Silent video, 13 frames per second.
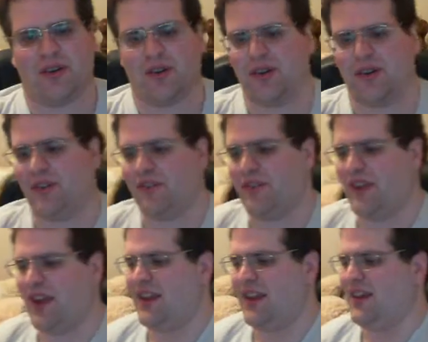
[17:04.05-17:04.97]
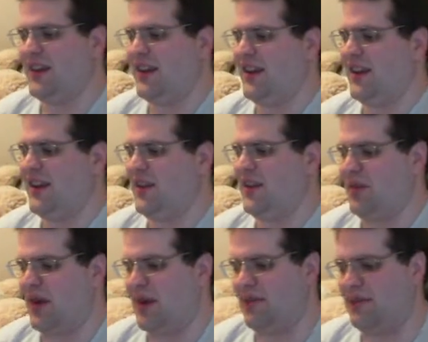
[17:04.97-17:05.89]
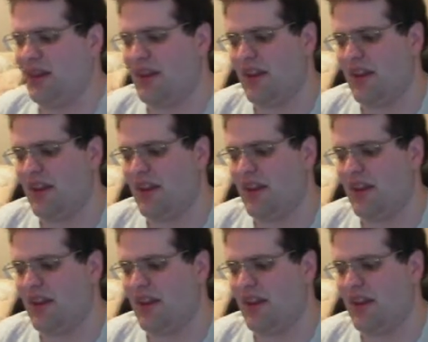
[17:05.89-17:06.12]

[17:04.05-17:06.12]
her a cupcake, and then I grabbed